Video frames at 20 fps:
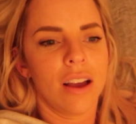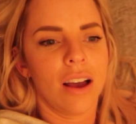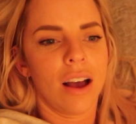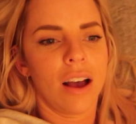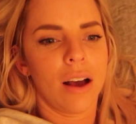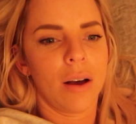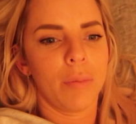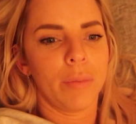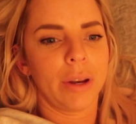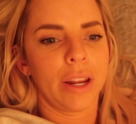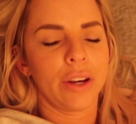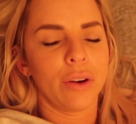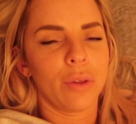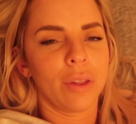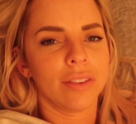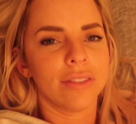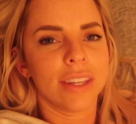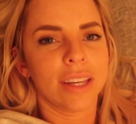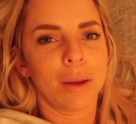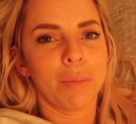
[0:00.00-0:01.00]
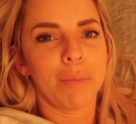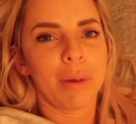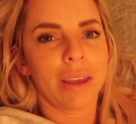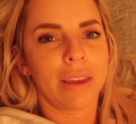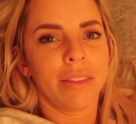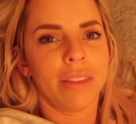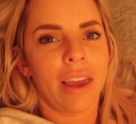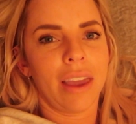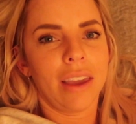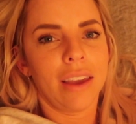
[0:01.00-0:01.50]
Um, and I know that's like a
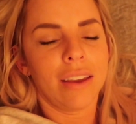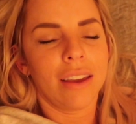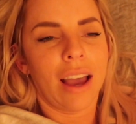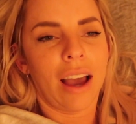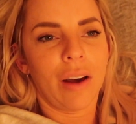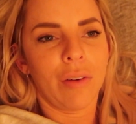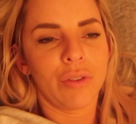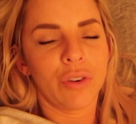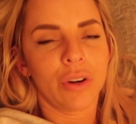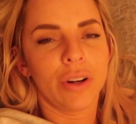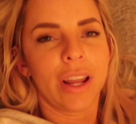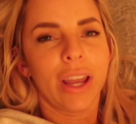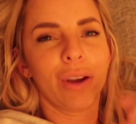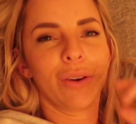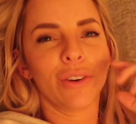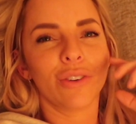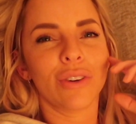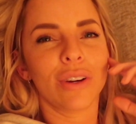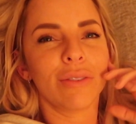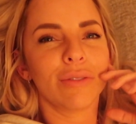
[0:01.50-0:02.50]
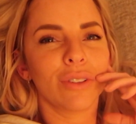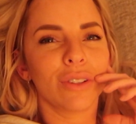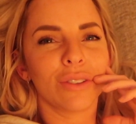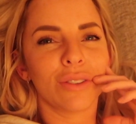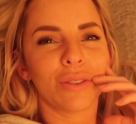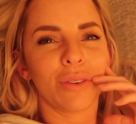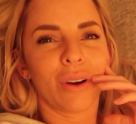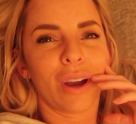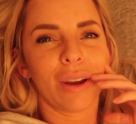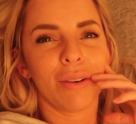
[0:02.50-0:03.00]
big thing after an egg retrieval,
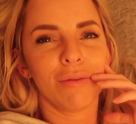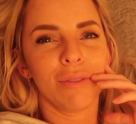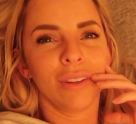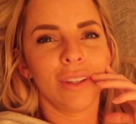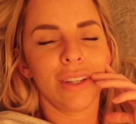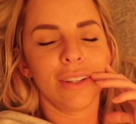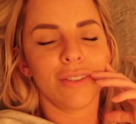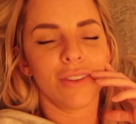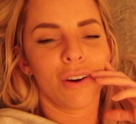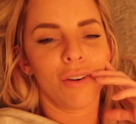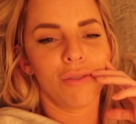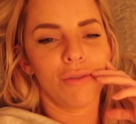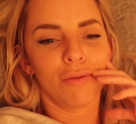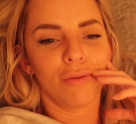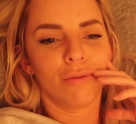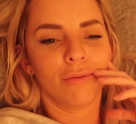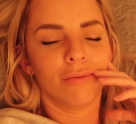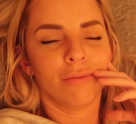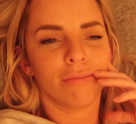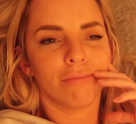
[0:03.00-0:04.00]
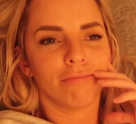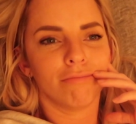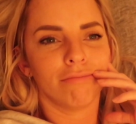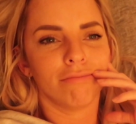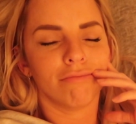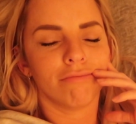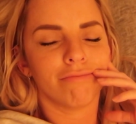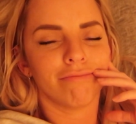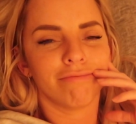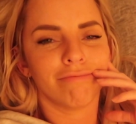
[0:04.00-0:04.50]
so I really don't,
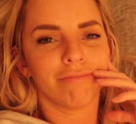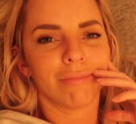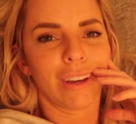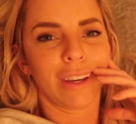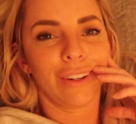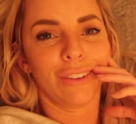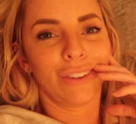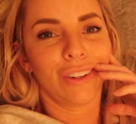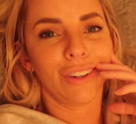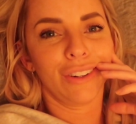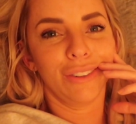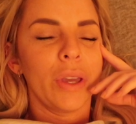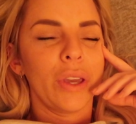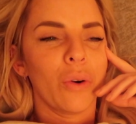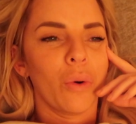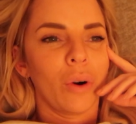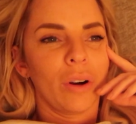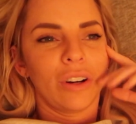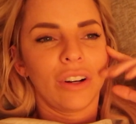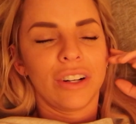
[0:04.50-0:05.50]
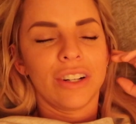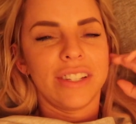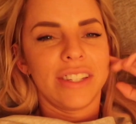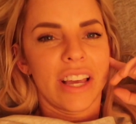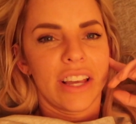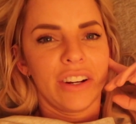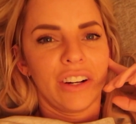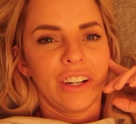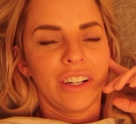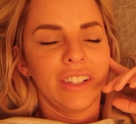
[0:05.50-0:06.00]
I don't know. We ordered
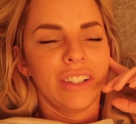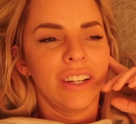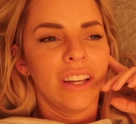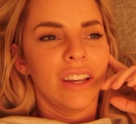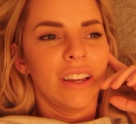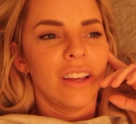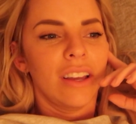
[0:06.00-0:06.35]
dinner.